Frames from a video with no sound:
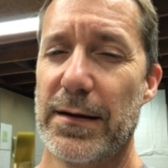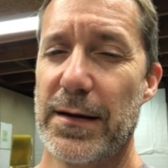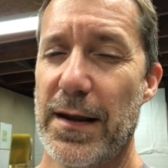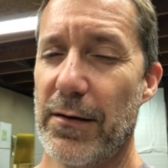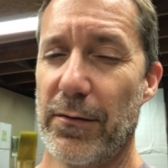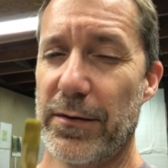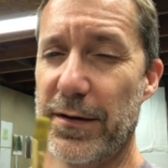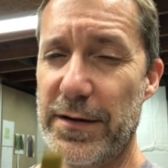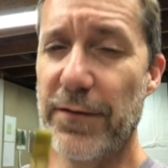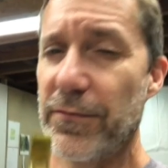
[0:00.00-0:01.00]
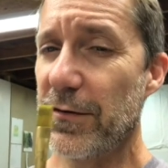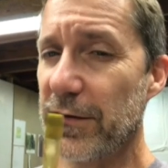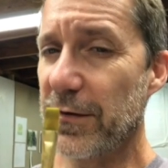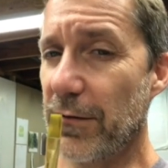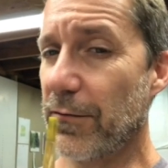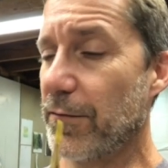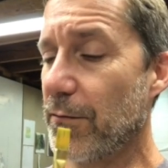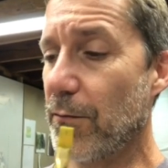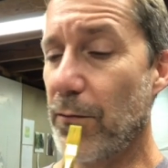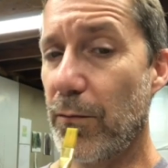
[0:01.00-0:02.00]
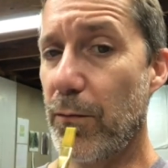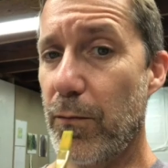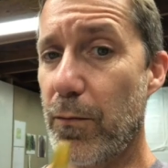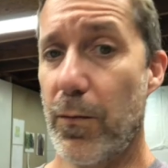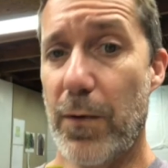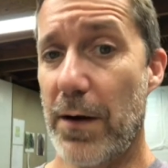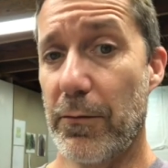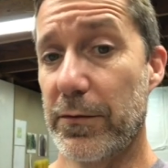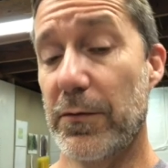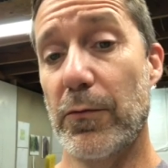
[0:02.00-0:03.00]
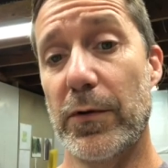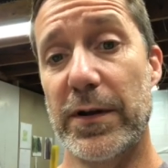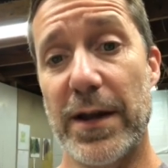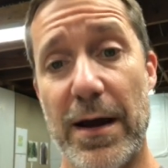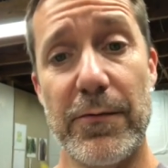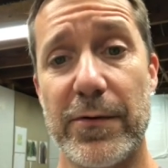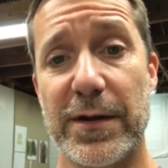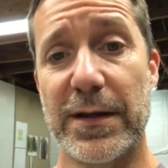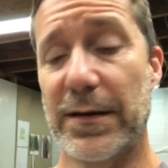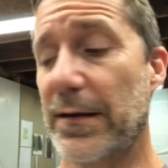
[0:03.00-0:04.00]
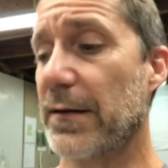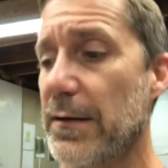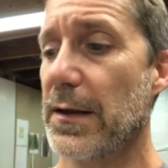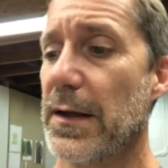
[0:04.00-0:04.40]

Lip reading: Now, the difference of what you would not want to get